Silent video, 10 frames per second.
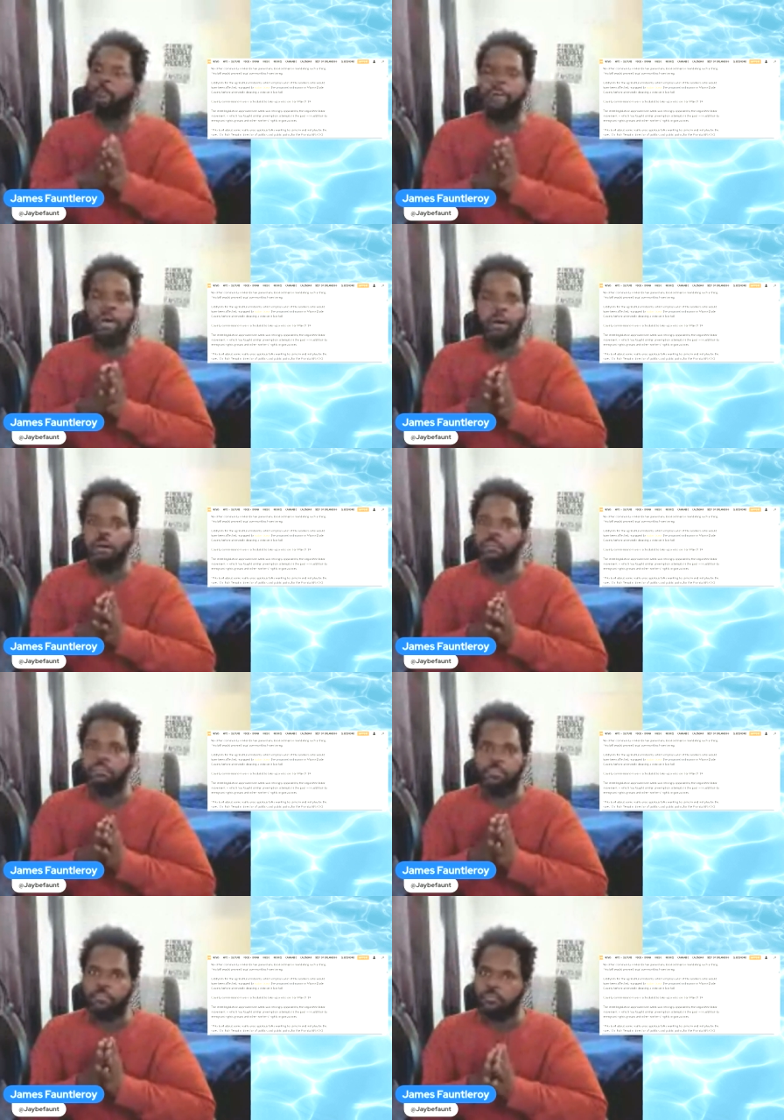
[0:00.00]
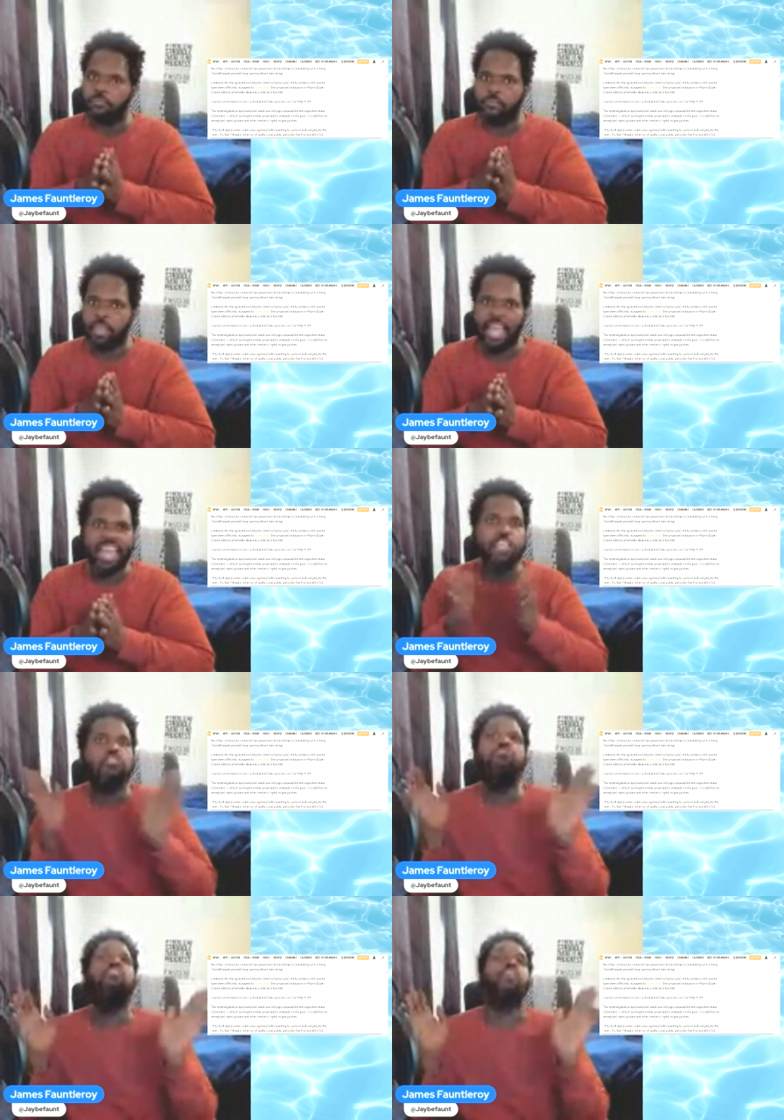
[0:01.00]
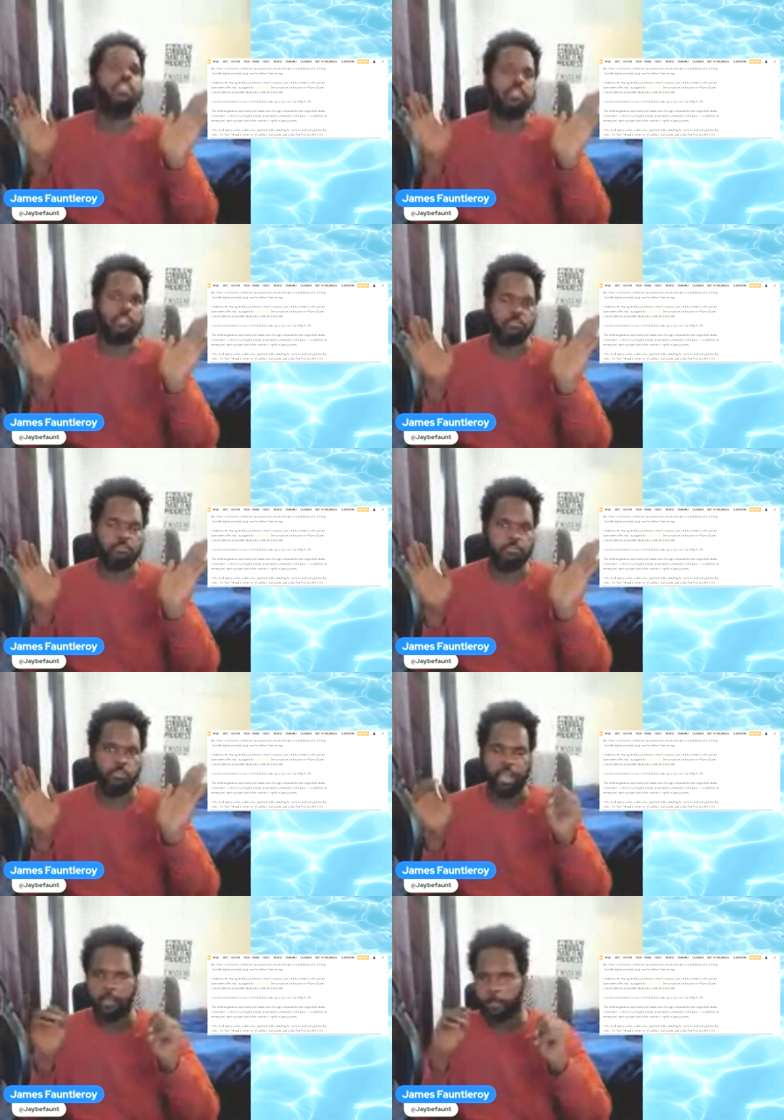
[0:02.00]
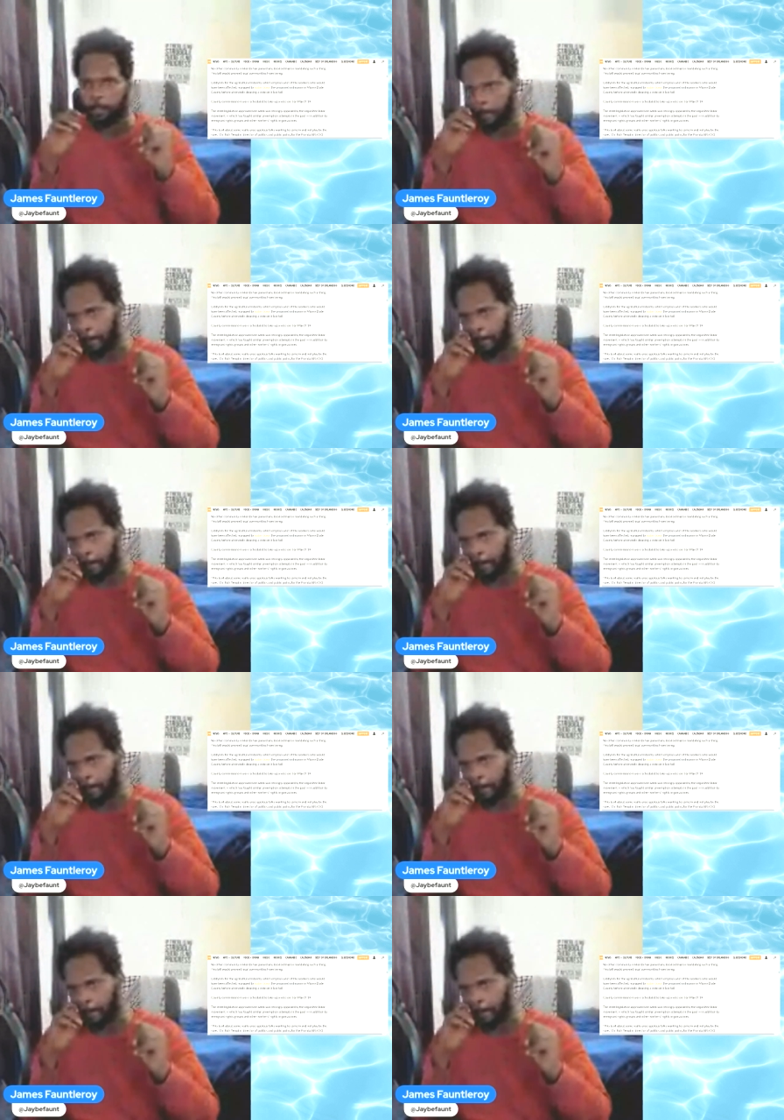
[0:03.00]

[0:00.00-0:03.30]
above 82 degrees, right?